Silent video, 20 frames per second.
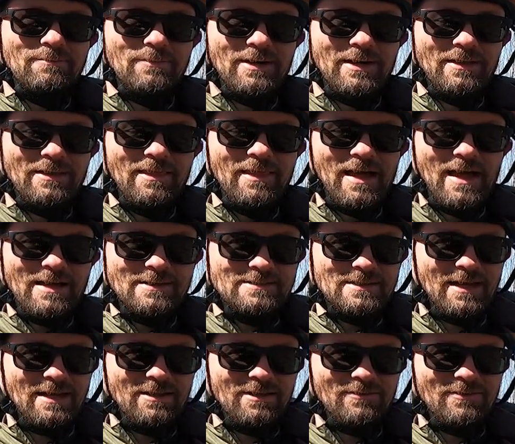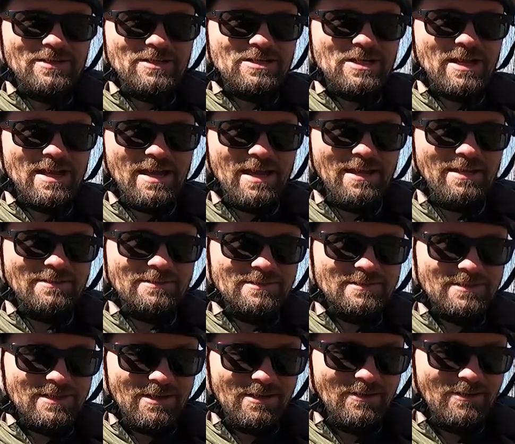but lots of elevation gain.
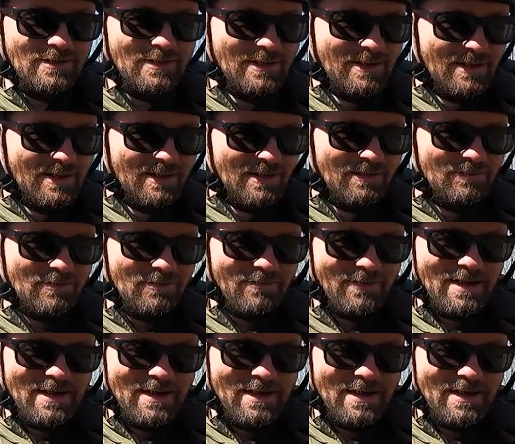So if you